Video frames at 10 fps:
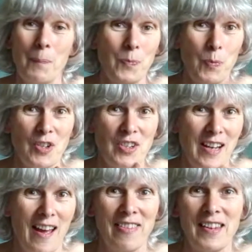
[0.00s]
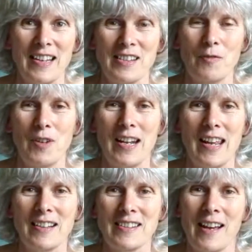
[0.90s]
which I think is a really
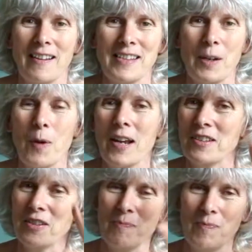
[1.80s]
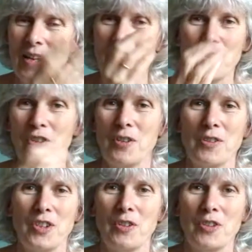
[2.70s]
exciting way to
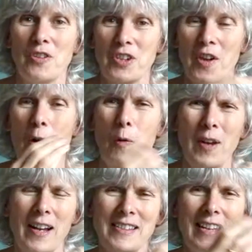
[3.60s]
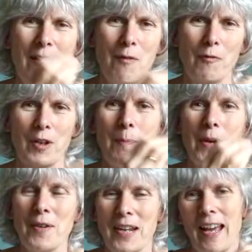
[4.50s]
introduce children to the whole idea of
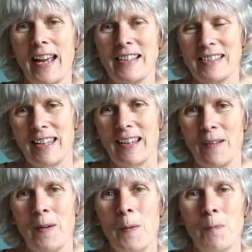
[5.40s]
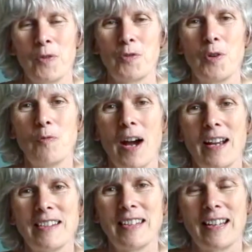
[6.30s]
communicating through
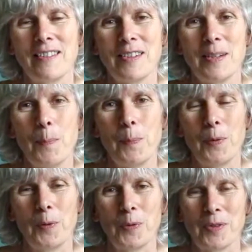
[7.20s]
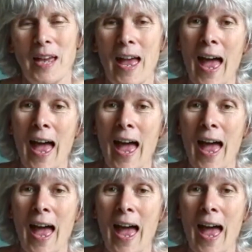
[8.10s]
writing and symbols.